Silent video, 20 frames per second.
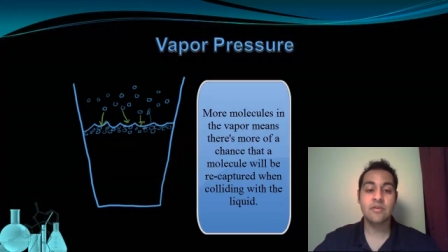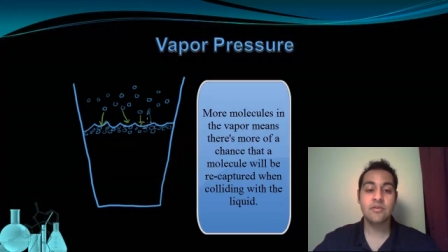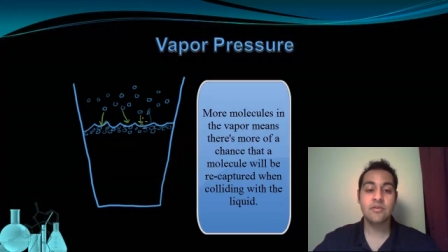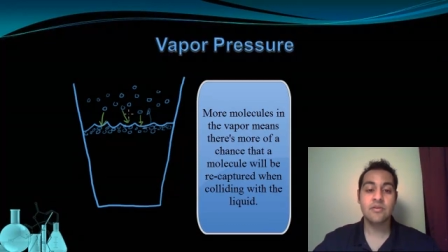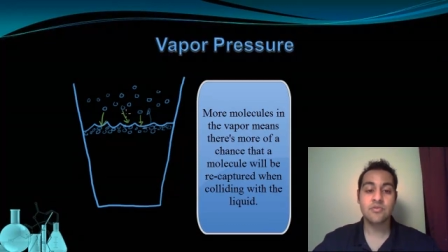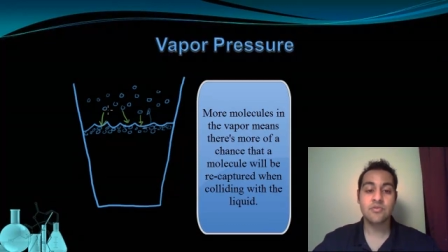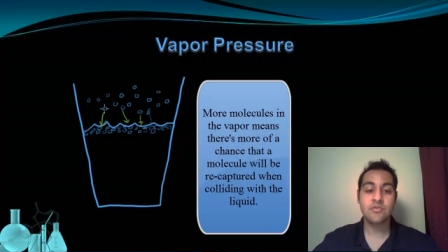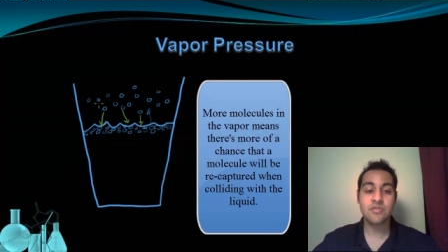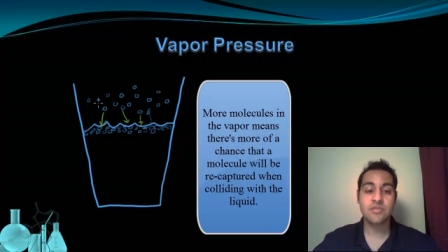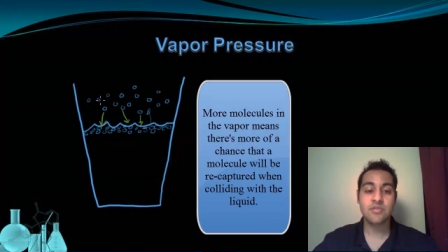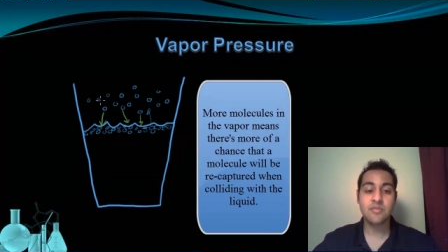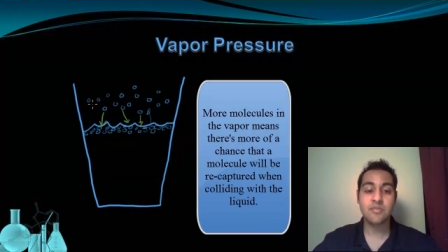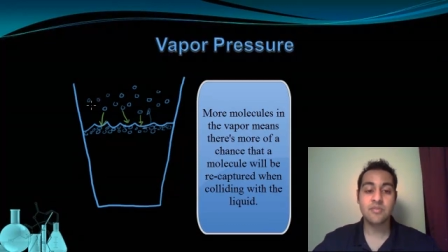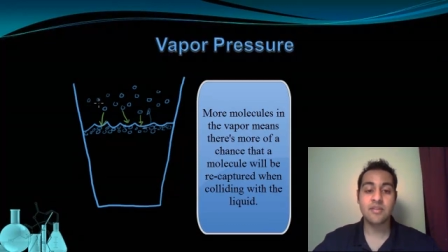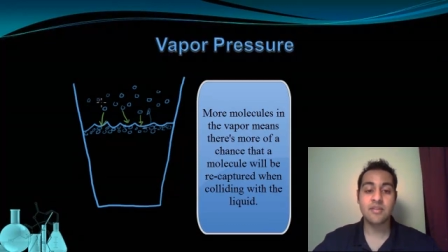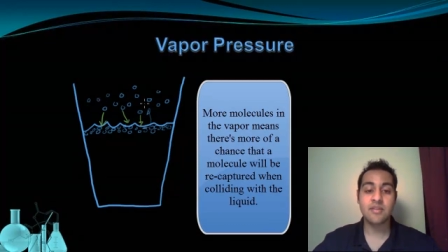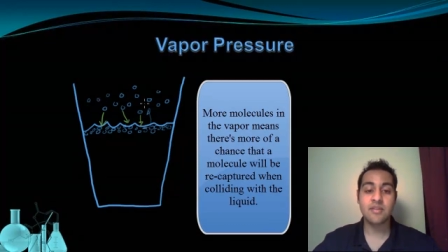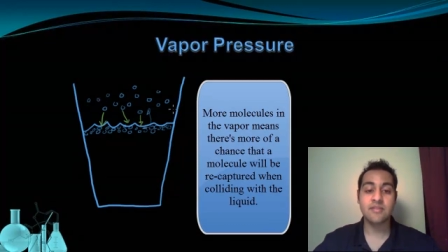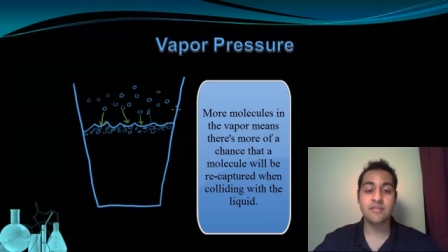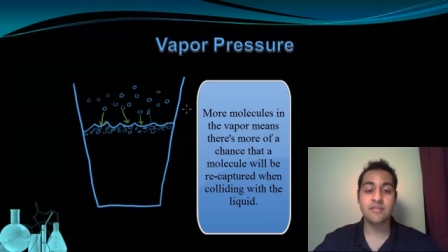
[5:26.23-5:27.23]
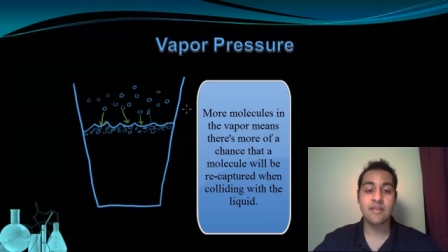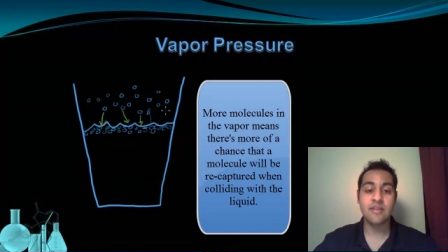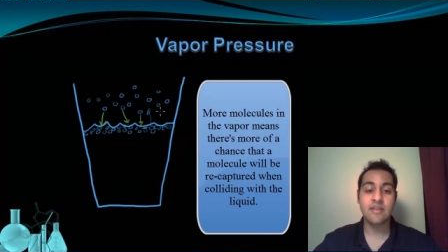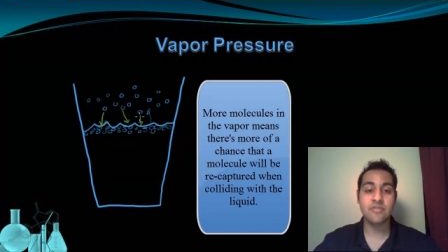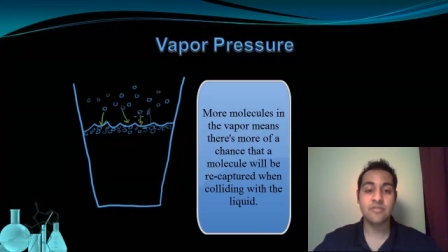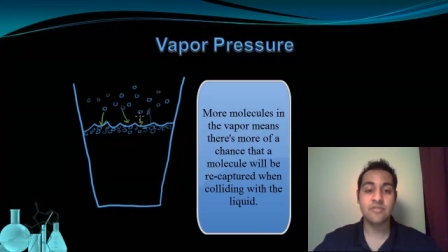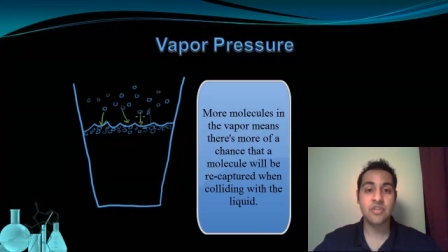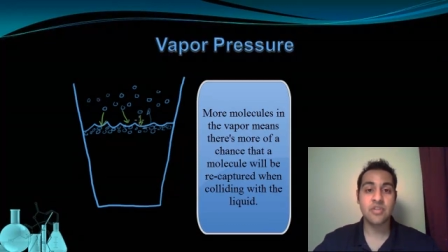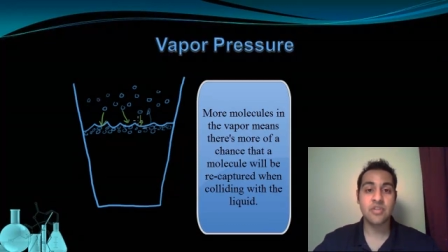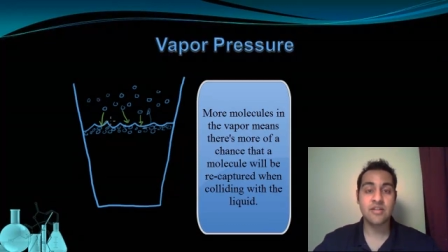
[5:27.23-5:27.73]
So some of these have
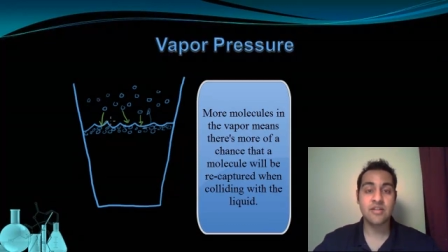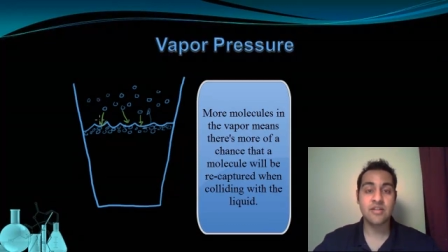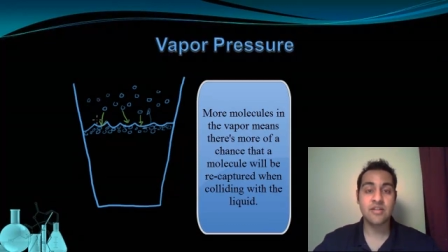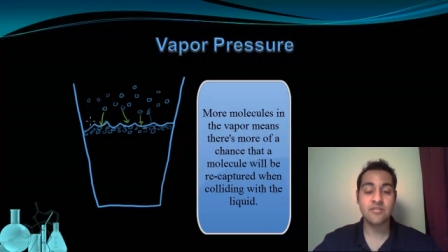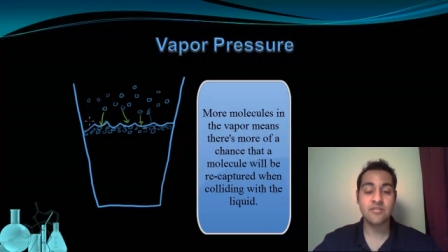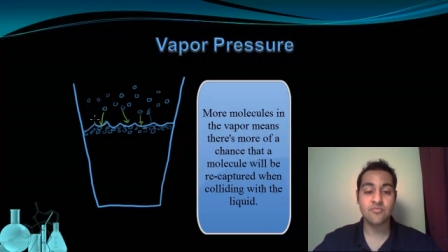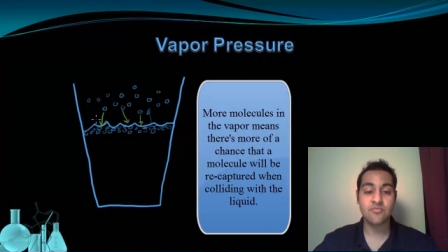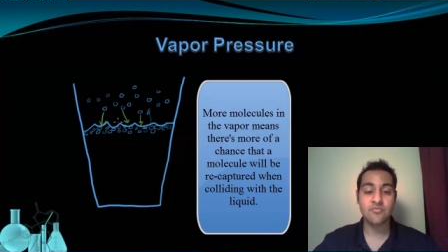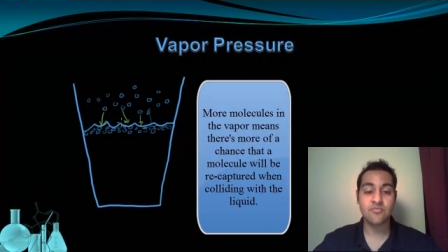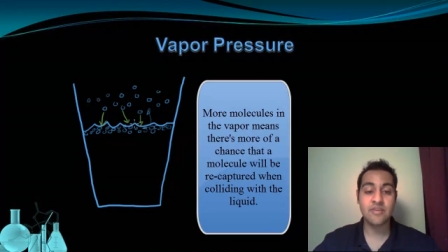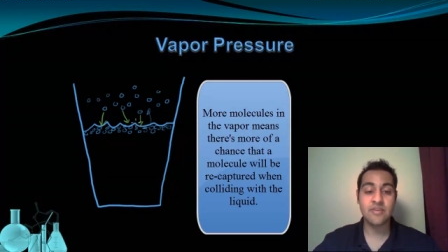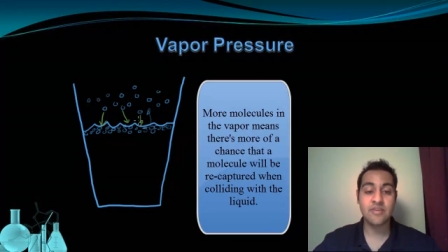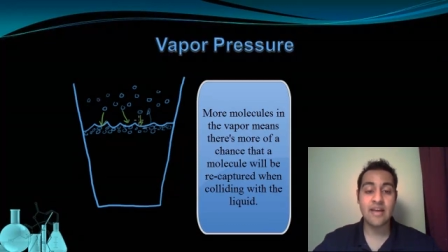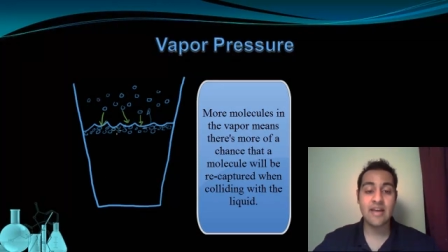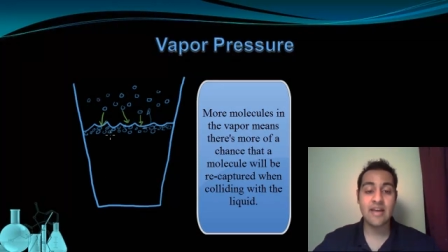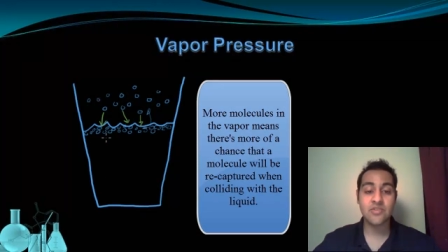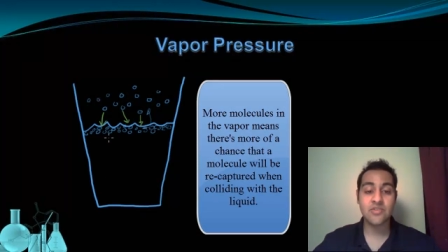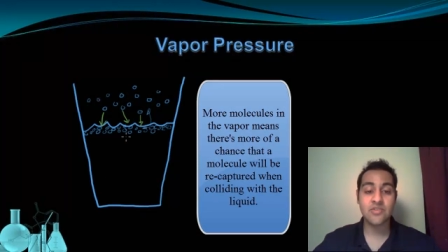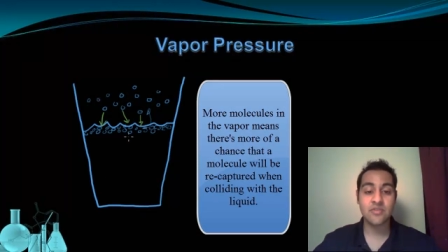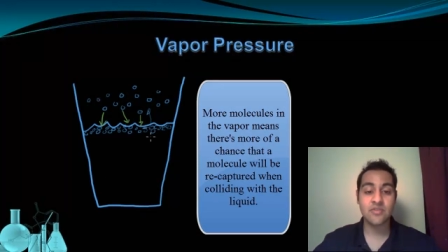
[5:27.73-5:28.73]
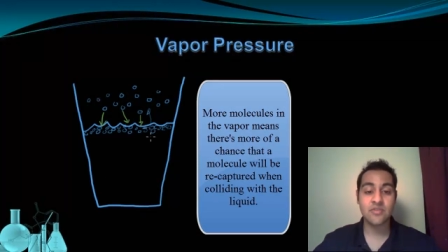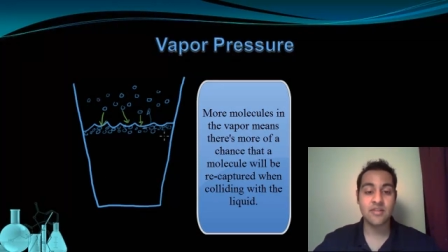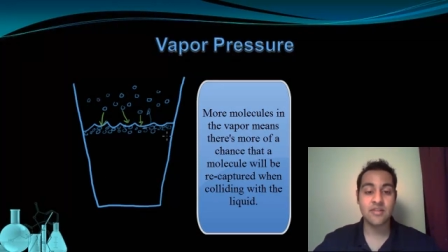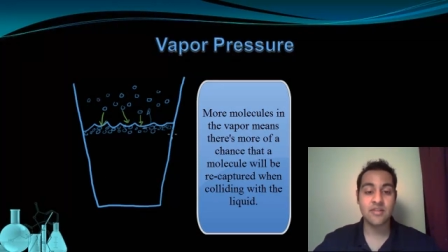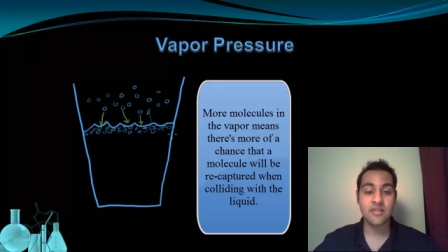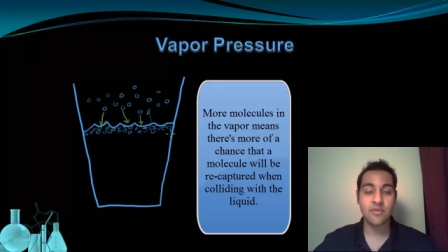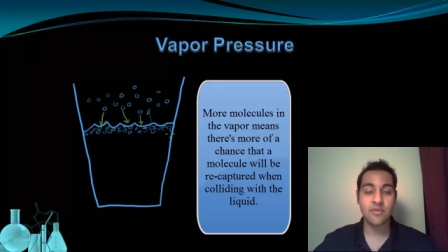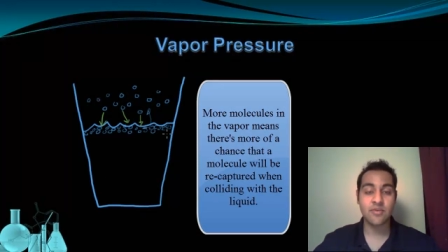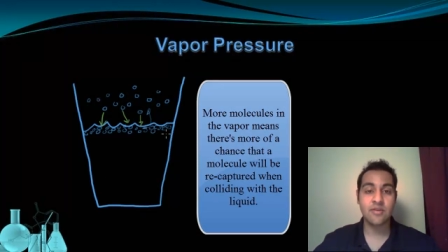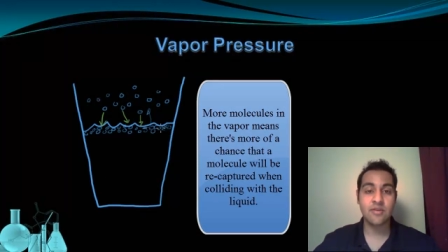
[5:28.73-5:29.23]
a chance of re entering the
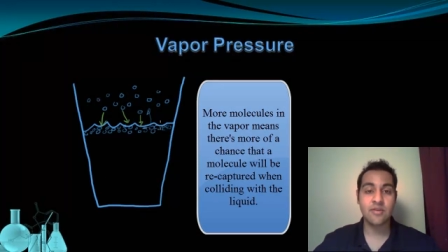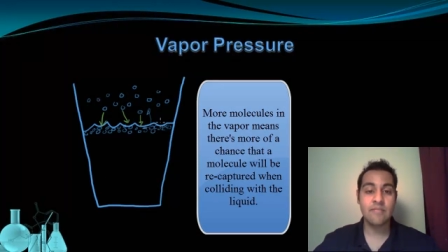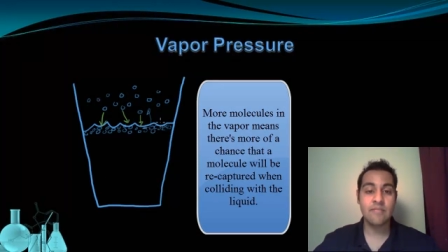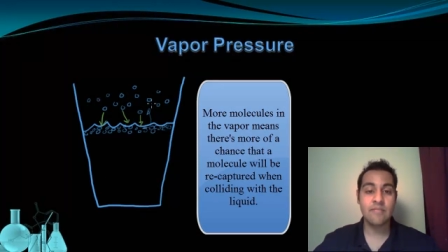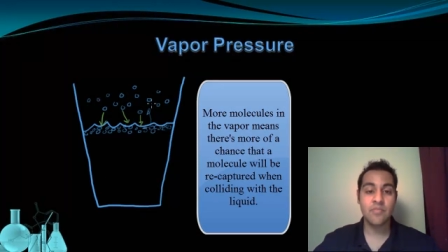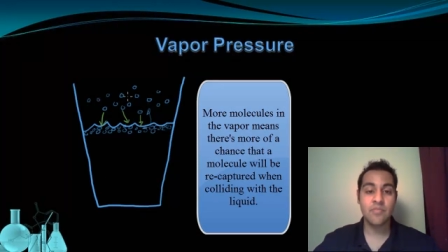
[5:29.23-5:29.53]
liquid